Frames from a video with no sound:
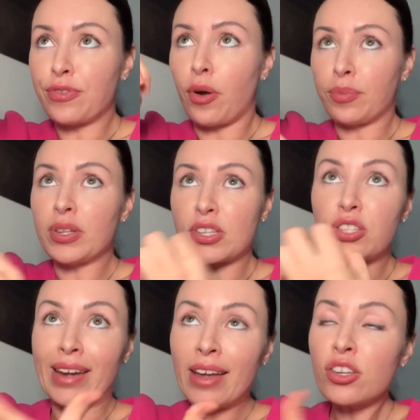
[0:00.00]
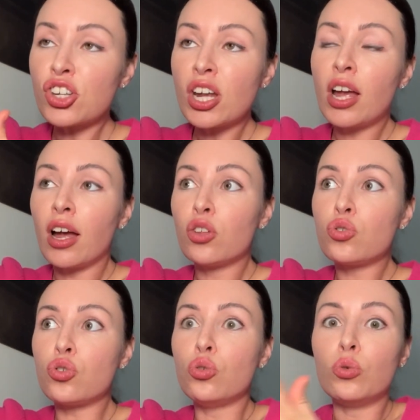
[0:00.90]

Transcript: from the stretch, to